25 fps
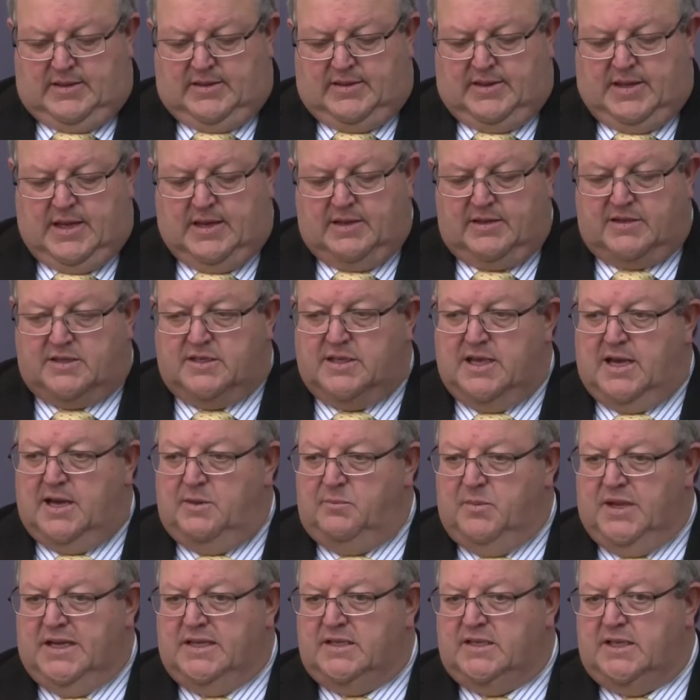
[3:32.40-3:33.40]
That
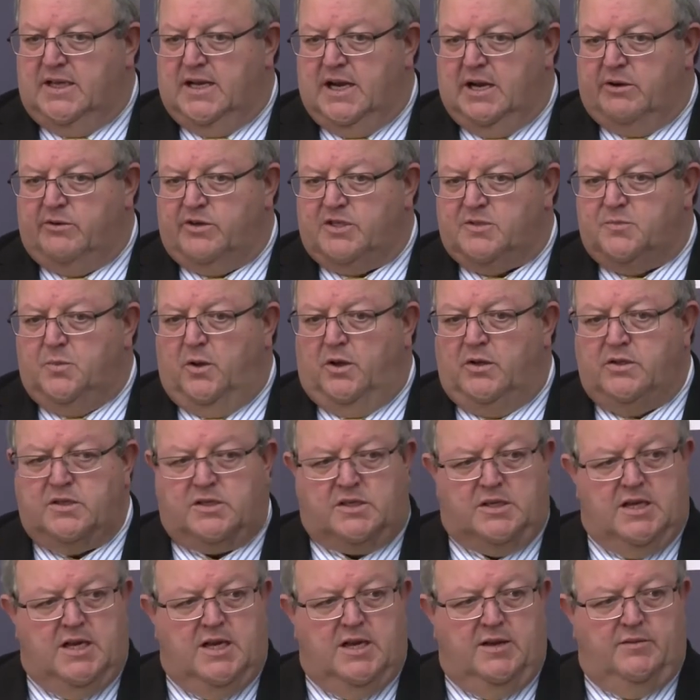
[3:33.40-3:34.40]
means that our response,